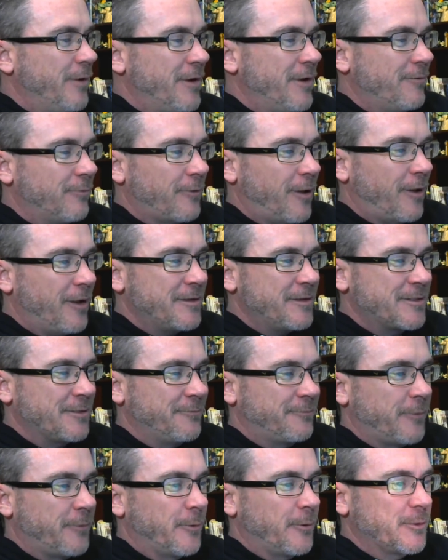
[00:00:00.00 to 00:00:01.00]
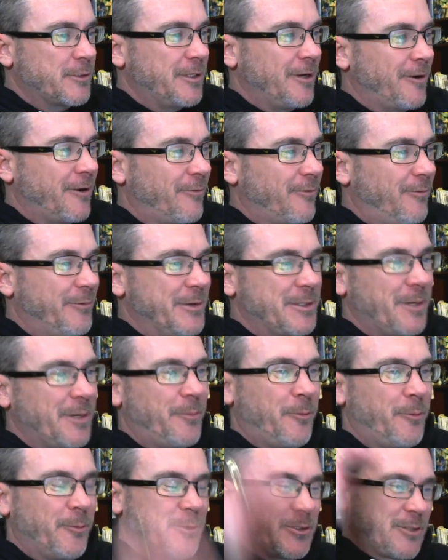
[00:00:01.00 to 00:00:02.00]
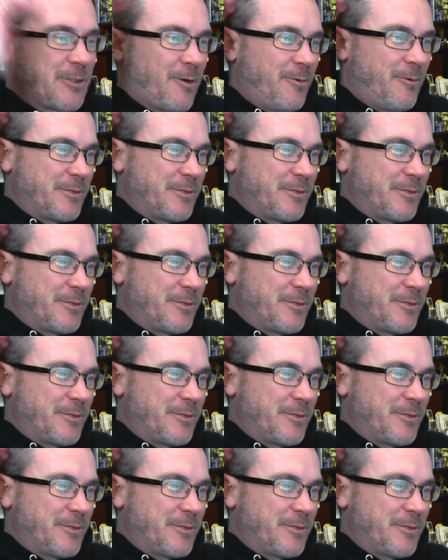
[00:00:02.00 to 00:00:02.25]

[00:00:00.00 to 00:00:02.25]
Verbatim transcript: we've lost some folks here when we jump over to star